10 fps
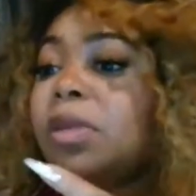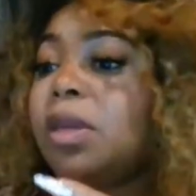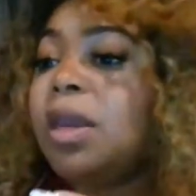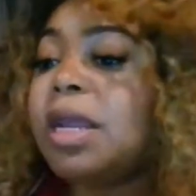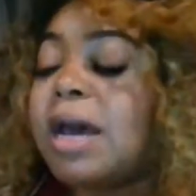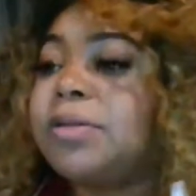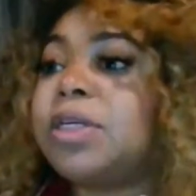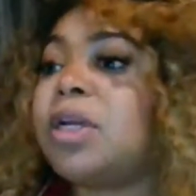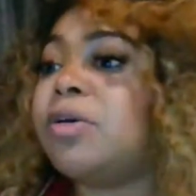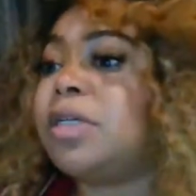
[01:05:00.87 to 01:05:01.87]
and I was
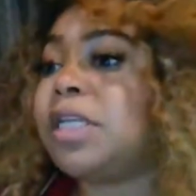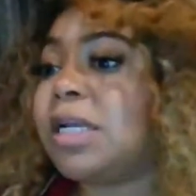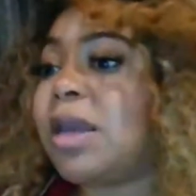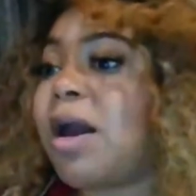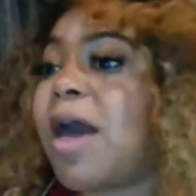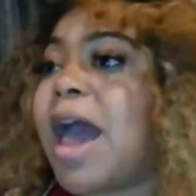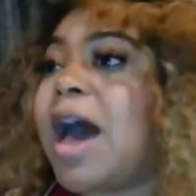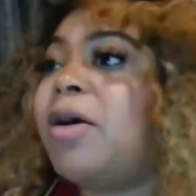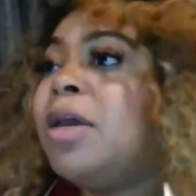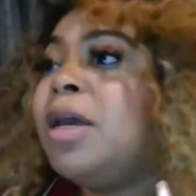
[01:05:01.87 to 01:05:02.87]
getting on here telling y'all
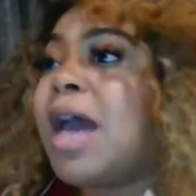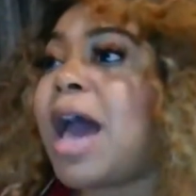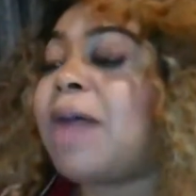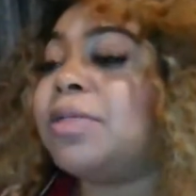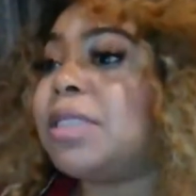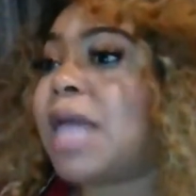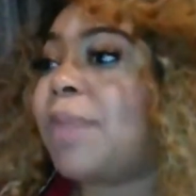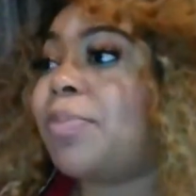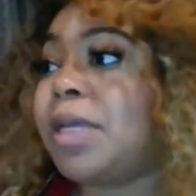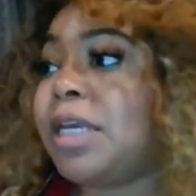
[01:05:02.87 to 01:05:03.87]
how I was
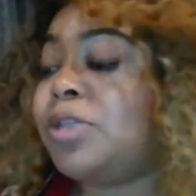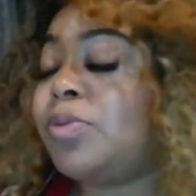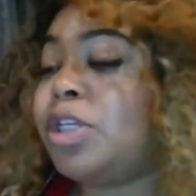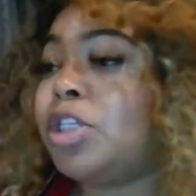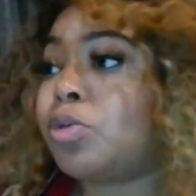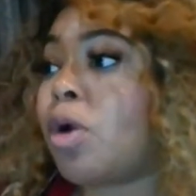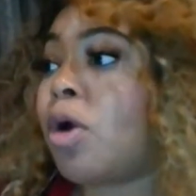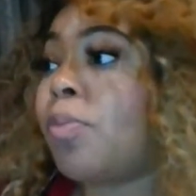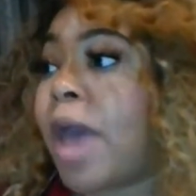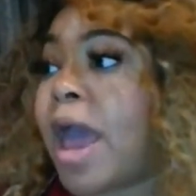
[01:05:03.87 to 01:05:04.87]
not pleased with
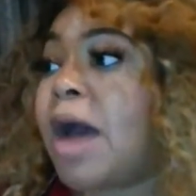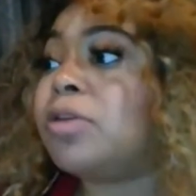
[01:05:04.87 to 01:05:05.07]
Jerome Powell